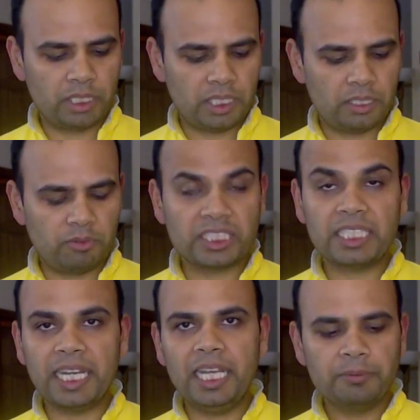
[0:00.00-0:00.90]

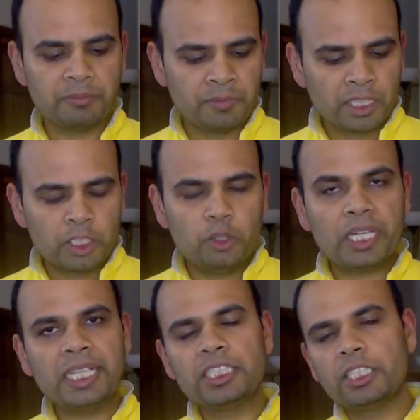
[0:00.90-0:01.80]
versatile. You can
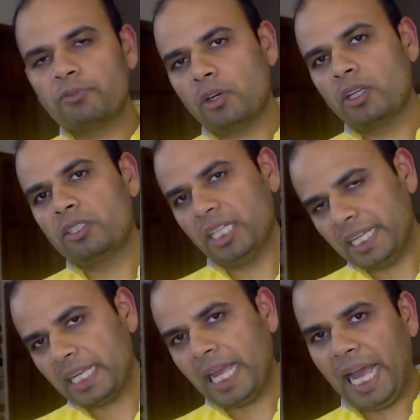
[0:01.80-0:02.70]
use it for drilling
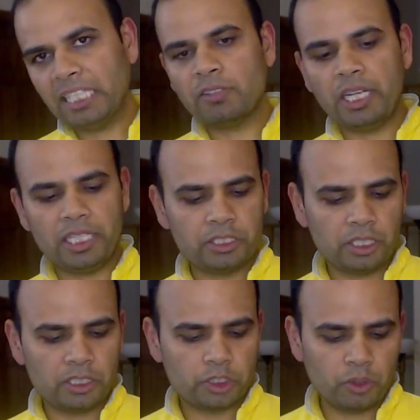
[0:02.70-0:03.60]
as well as
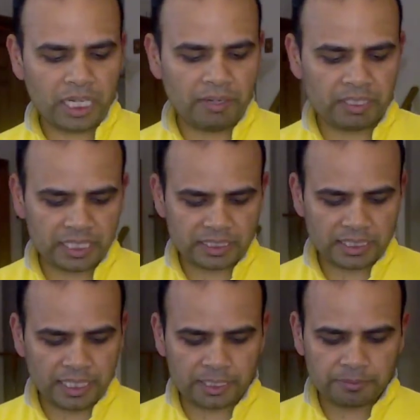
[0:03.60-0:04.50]
screw driving things
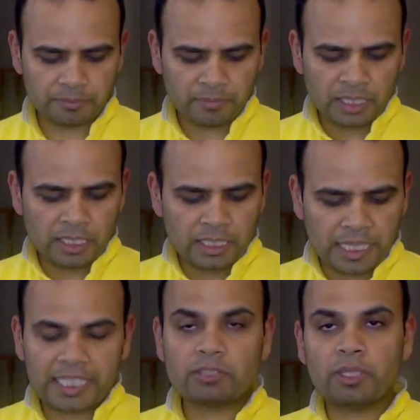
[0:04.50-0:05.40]
in, and
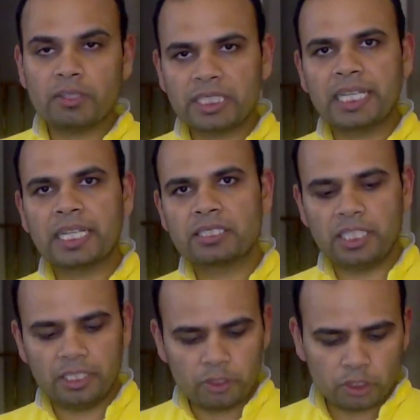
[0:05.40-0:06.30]
that's why I was saying it's really
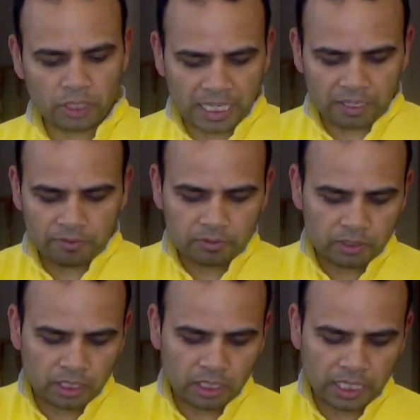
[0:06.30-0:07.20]
good to have
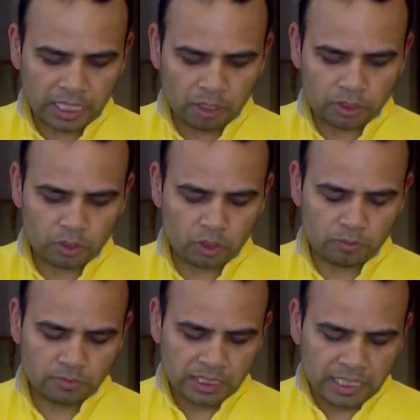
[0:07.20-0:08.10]
around your home.
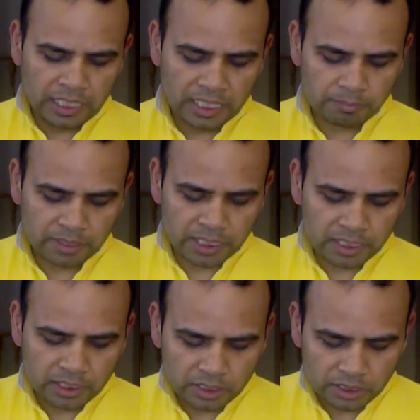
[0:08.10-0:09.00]
Let me
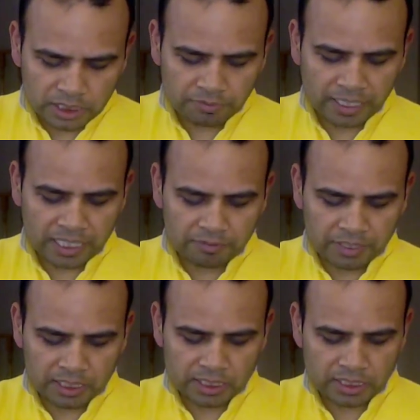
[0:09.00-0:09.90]
see if I can fit
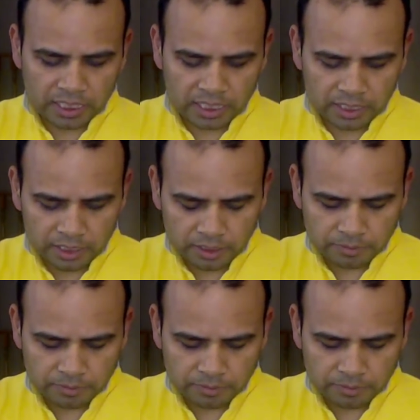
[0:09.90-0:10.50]
this thing in here,